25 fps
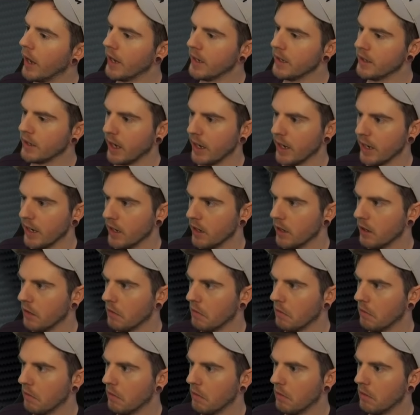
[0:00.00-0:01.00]
Ace eight.
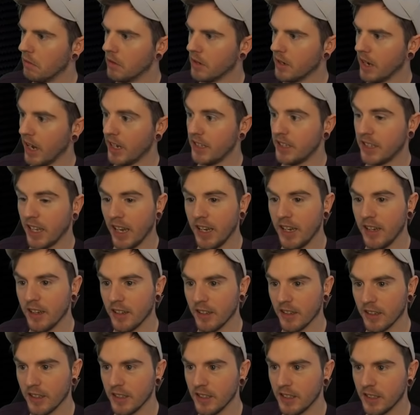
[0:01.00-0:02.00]
Case eight
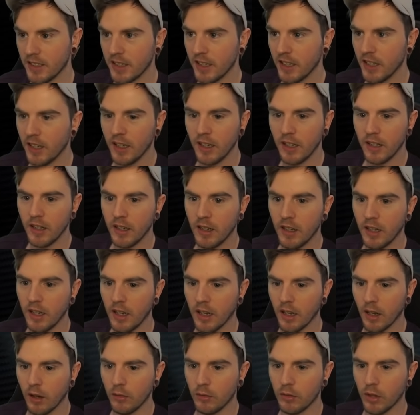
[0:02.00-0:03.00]
at least.
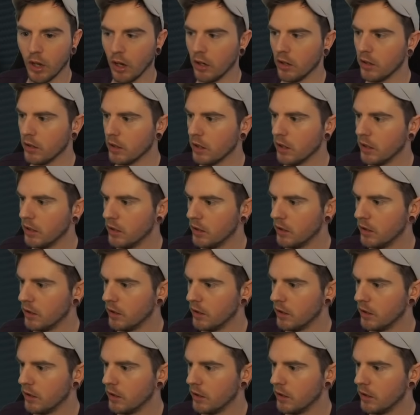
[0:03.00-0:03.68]
Hello, dunk.